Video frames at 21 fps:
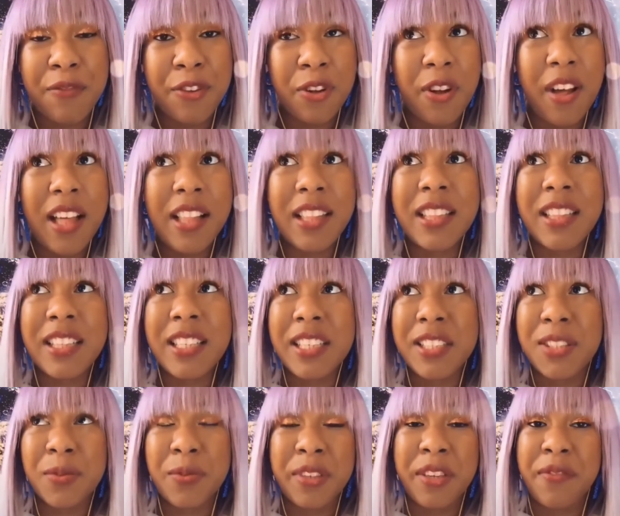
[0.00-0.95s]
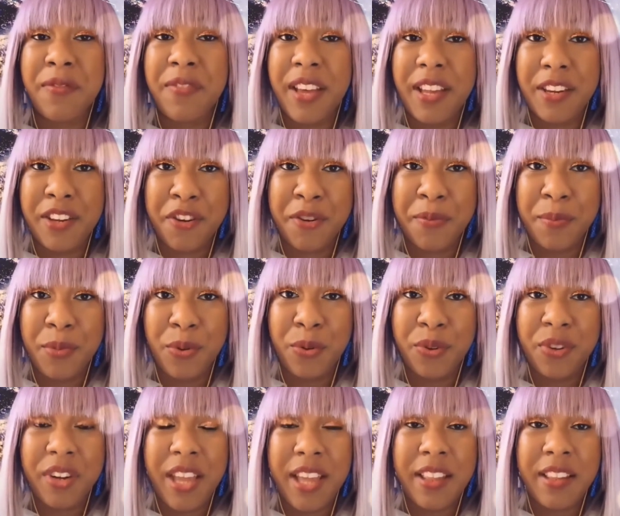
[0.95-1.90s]
you'll at least reinvent your
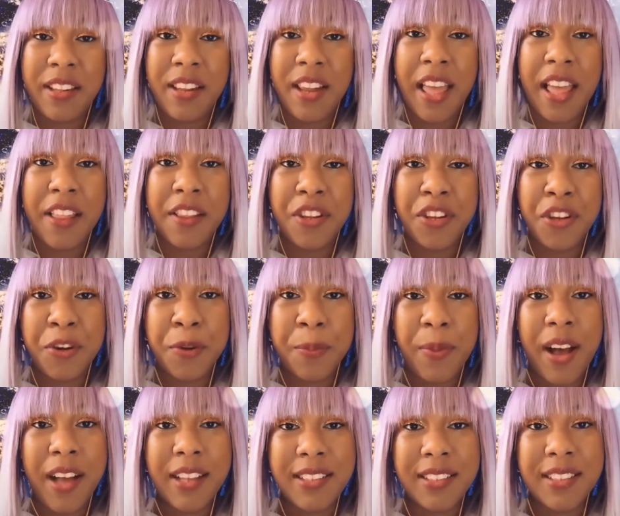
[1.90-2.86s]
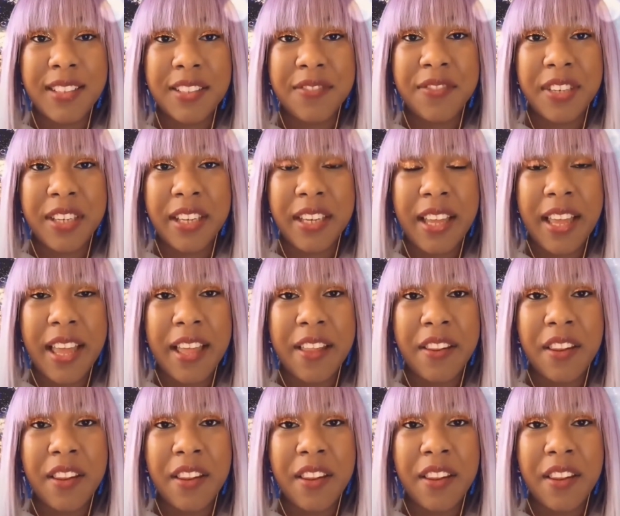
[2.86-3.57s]
mood and your positivity and